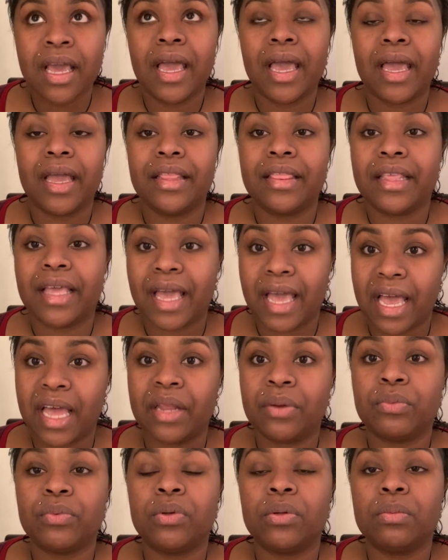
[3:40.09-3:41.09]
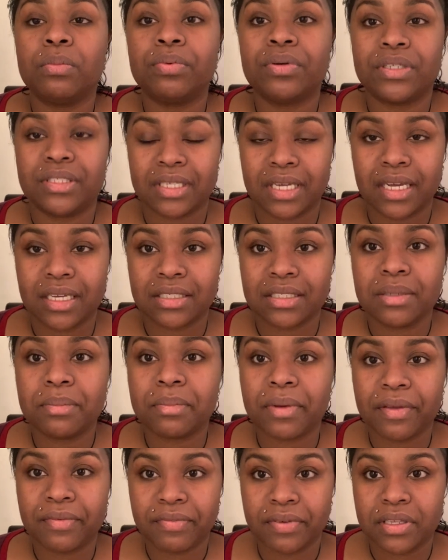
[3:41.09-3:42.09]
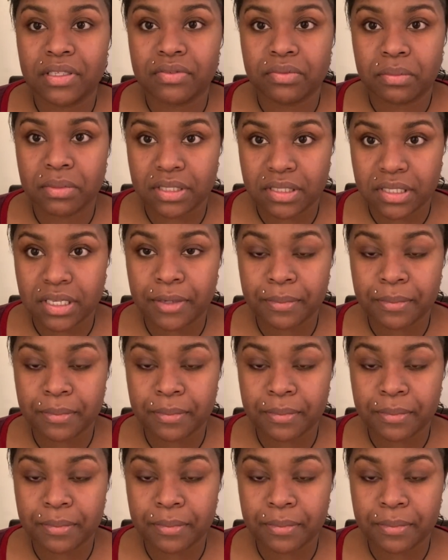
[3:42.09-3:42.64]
And the hat will protect my face from the sun.